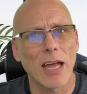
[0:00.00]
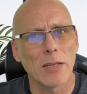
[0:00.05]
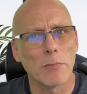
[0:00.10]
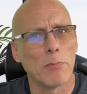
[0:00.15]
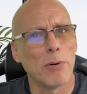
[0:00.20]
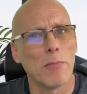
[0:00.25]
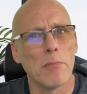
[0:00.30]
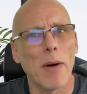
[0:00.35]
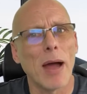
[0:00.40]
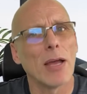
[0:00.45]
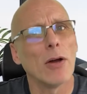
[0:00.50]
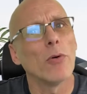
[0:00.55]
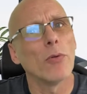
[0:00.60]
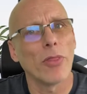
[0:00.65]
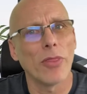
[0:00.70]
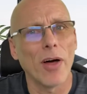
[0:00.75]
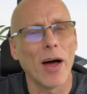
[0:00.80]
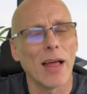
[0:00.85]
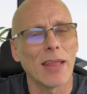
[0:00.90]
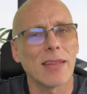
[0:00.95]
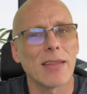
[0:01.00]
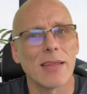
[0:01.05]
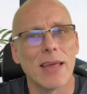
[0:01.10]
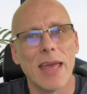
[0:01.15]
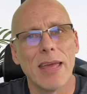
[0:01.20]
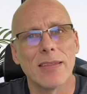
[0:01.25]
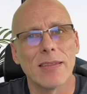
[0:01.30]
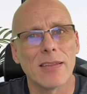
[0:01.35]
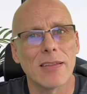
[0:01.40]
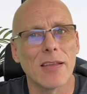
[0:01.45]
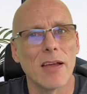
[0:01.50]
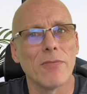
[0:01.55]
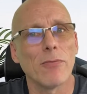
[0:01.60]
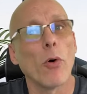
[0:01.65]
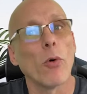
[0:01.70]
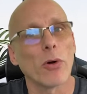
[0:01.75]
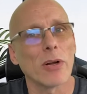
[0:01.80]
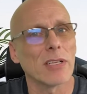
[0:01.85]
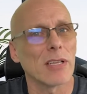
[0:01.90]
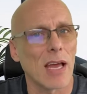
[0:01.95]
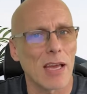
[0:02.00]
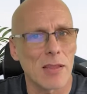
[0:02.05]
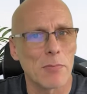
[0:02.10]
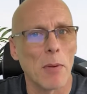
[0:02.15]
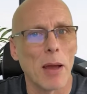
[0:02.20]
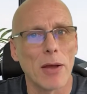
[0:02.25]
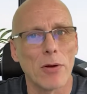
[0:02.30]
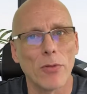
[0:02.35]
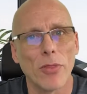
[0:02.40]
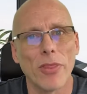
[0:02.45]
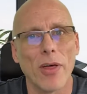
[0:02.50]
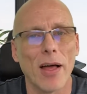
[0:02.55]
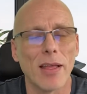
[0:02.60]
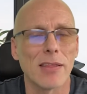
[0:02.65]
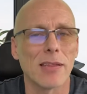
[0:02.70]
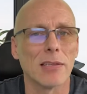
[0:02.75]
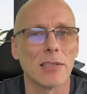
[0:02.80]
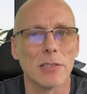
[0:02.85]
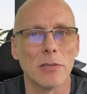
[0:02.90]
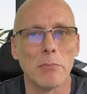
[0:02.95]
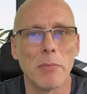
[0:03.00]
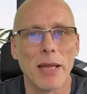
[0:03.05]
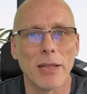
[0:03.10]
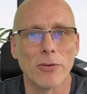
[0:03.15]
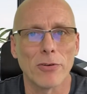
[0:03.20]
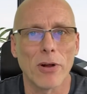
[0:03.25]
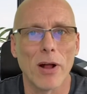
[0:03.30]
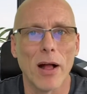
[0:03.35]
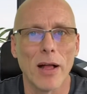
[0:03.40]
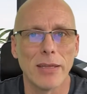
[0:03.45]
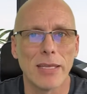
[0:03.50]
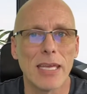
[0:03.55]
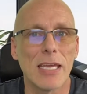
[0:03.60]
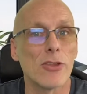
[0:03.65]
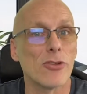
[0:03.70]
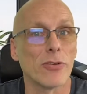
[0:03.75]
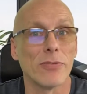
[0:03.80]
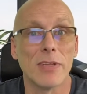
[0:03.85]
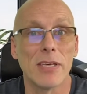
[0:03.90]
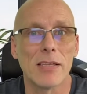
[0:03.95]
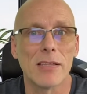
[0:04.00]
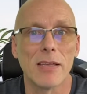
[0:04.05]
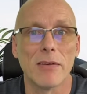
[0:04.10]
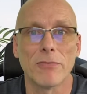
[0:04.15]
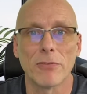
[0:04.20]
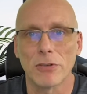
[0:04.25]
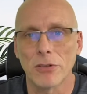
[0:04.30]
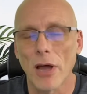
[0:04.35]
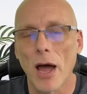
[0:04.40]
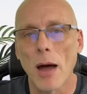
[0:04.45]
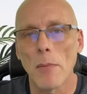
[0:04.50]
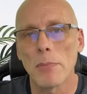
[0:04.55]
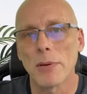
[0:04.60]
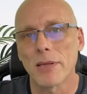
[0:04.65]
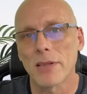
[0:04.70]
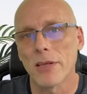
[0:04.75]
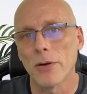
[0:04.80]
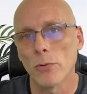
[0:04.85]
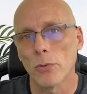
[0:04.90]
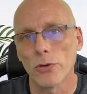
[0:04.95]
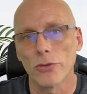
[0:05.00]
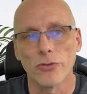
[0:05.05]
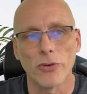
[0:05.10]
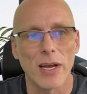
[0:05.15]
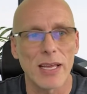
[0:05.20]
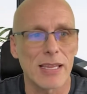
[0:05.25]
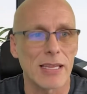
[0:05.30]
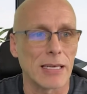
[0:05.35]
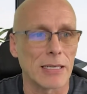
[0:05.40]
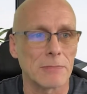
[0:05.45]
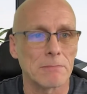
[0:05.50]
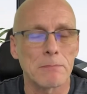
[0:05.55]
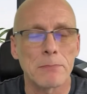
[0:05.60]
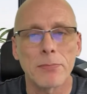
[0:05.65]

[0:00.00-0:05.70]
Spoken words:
put my own thoughts and stuff, organize my own thoughts a little better on each of these different topics that we're addressing.